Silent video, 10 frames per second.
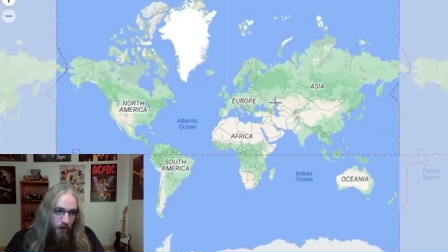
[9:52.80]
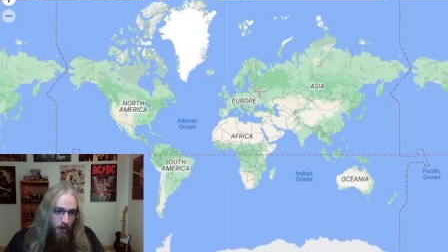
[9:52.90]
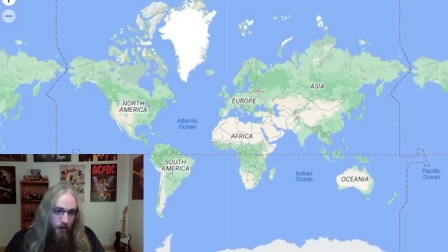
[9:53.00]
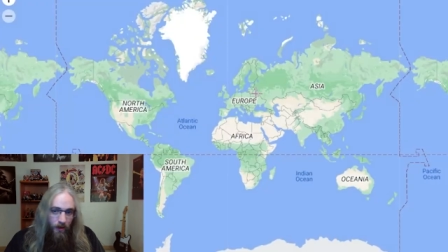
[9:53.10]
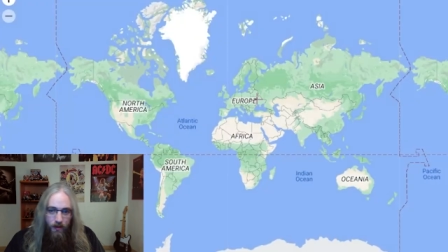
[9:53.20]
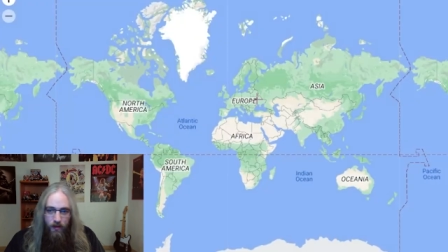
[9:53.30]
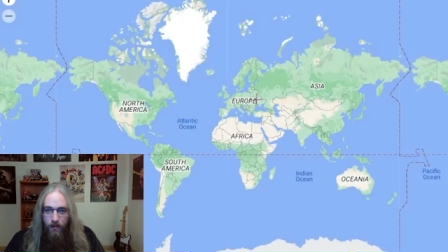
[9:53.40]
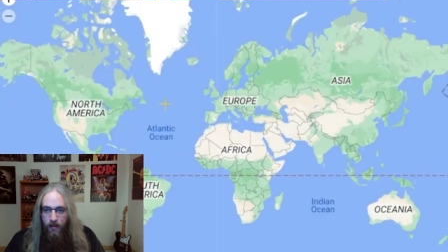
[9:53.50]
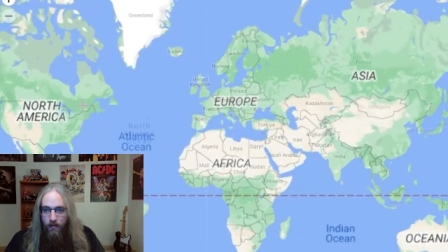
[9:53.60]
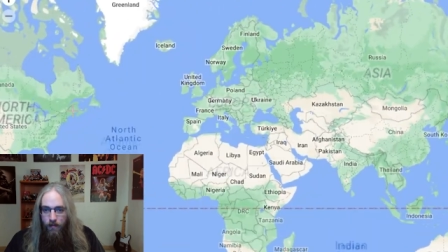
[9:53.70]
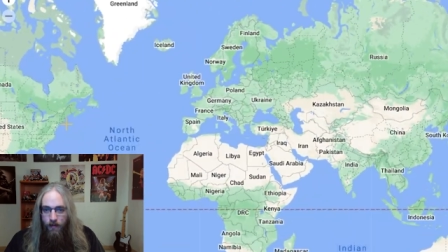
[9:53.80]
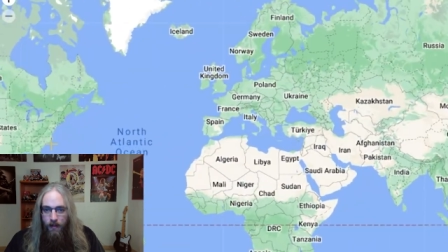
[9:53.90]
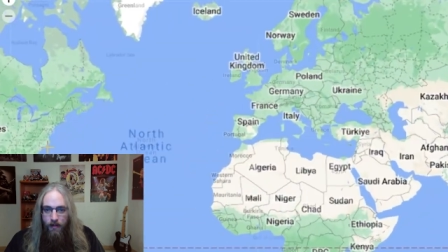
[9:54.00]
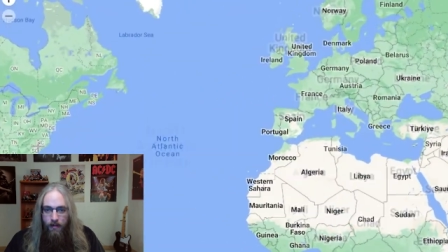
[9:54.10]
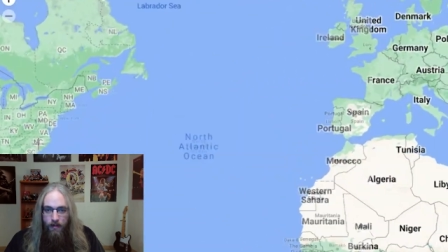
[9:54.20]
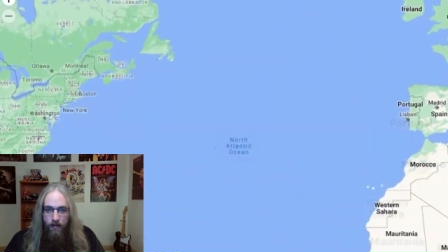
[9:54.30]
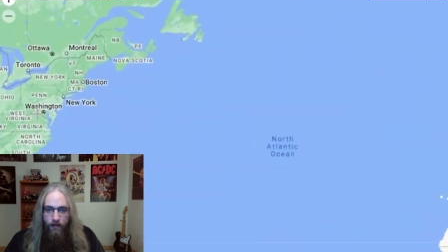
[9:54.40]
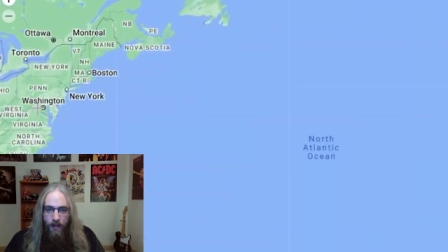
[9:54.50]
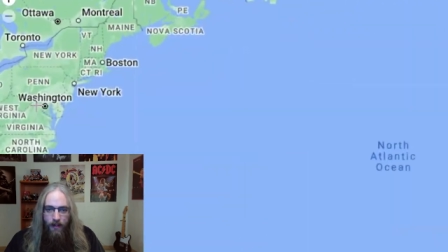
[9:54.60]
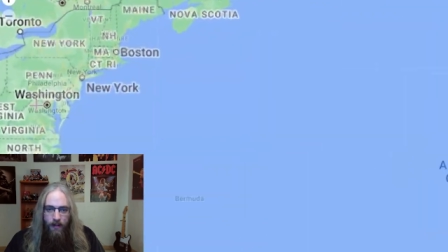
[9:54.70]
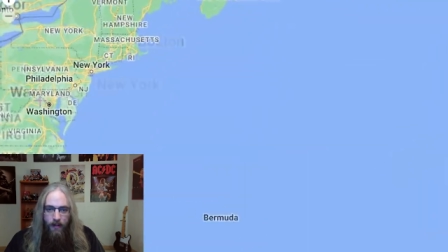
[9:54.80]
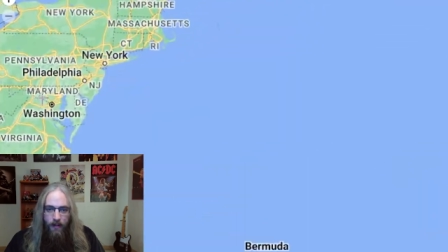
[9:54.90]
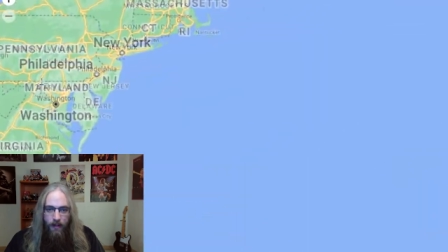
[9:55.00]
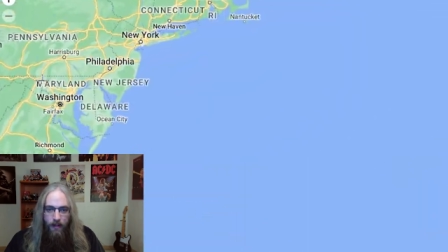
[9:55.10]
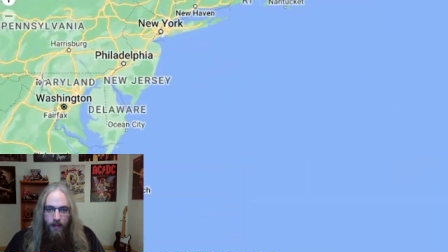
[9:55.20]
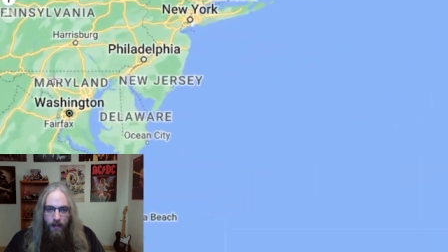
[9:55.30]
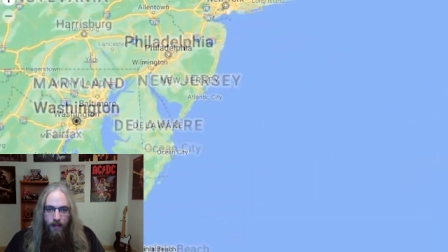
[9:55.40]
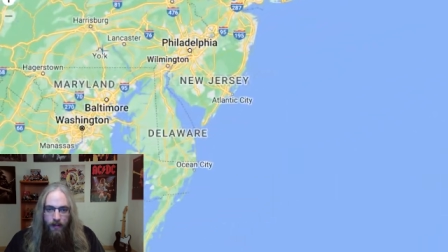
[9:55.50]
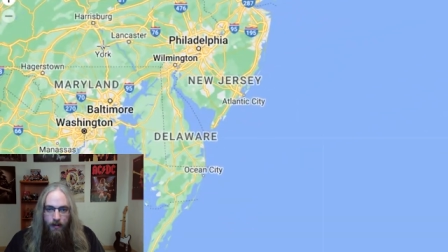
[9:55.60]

Okay, so we're in Pennsylvania.